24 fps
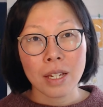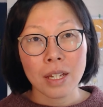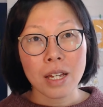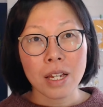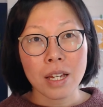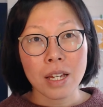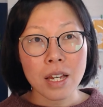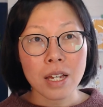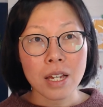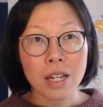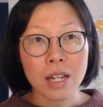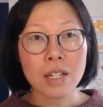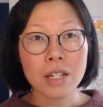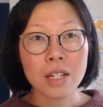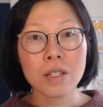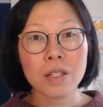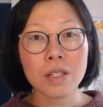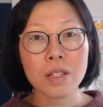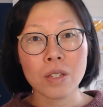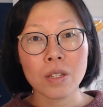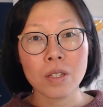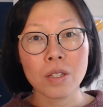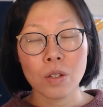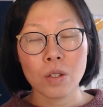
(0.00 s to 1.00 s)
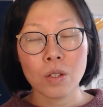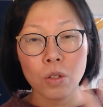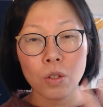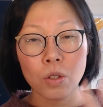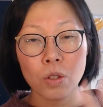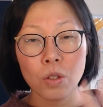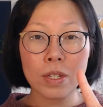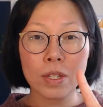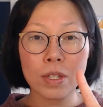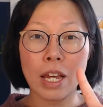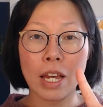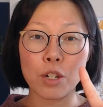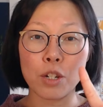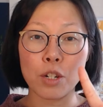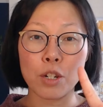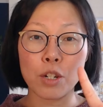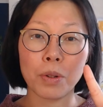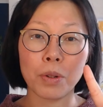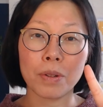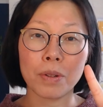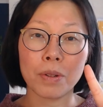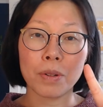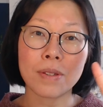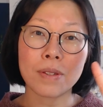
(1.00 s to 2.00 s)
is 2
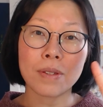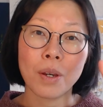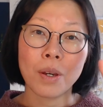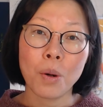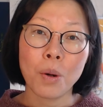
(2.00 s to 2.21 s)
sketchbooks.